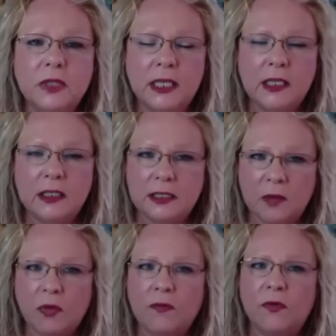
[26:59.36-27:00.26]

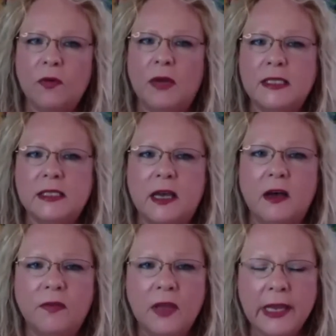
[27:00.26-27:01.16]
symbol for
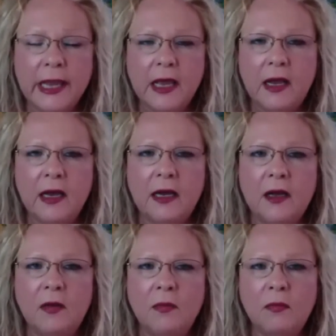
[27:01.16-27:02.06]
myself,
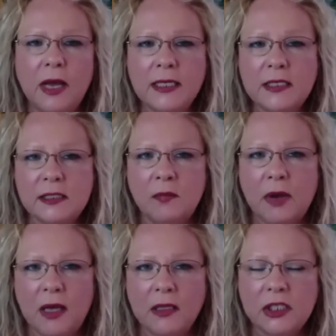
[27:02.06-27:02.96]
my
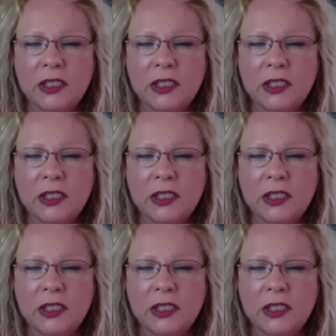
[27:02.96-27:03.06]
symbology